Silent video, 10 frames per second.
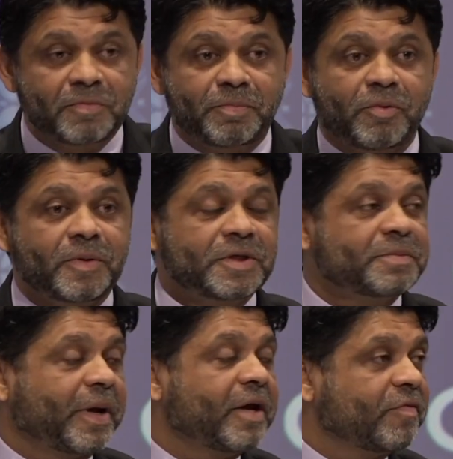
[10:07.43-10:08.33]
You're probably
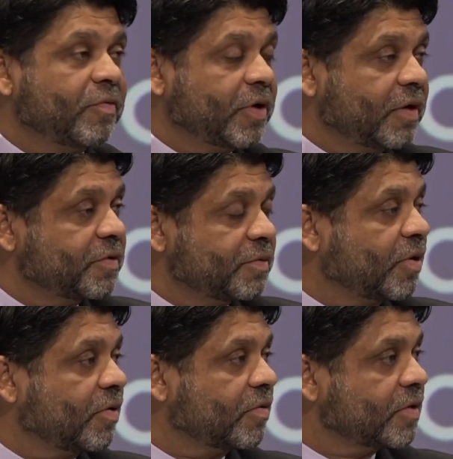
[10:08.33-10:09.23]
just paying for whatever you
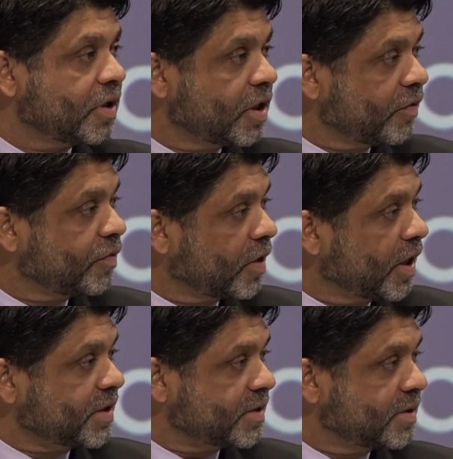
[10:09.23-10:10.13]
borrowed, if not
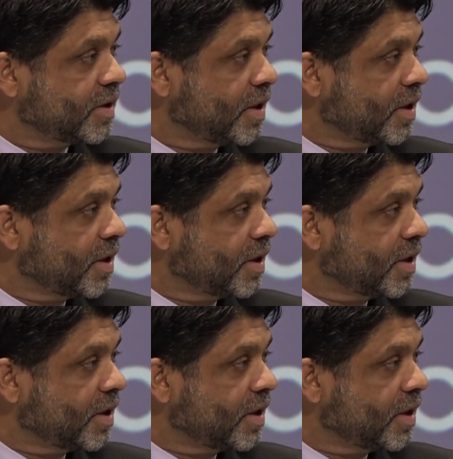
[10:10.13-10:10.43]
less,